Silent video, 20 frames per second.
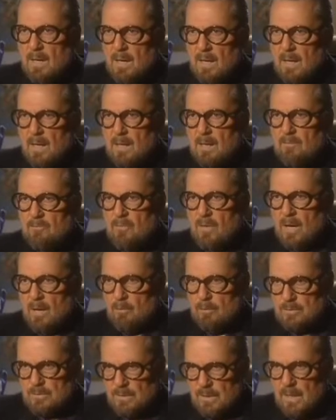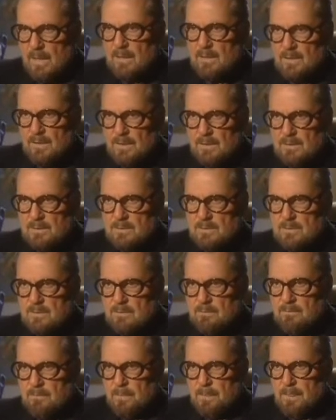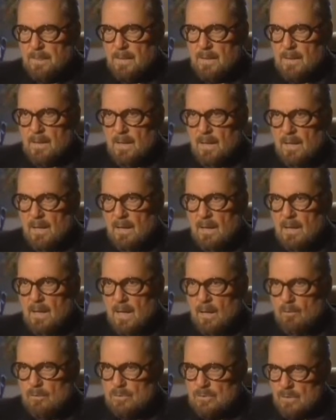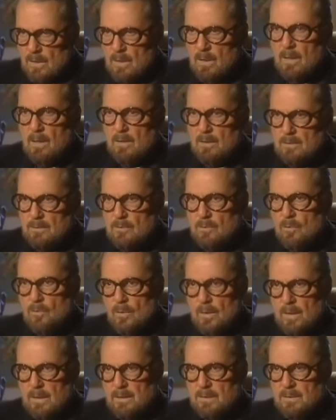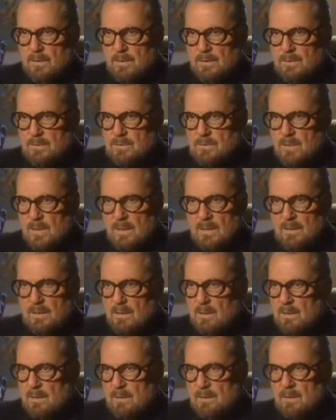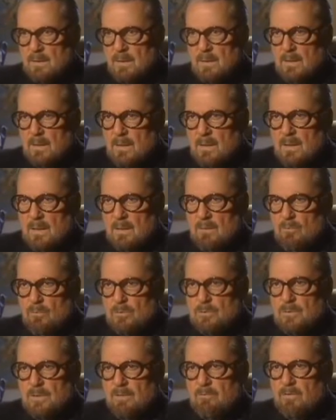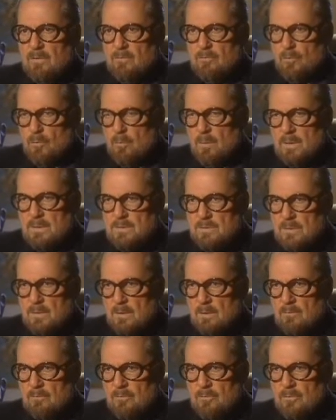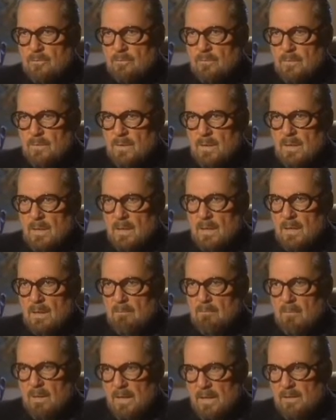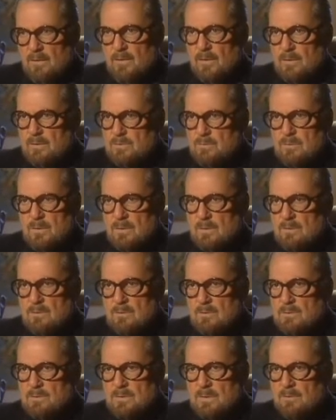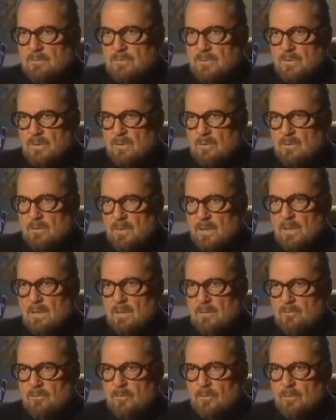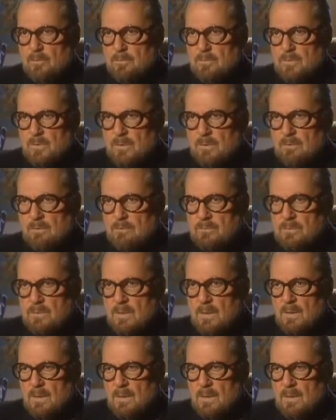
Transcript: life, I was an atheist. I was a hardcore atheist and was living for myself. Atheists are self-centered, and they live for themselves.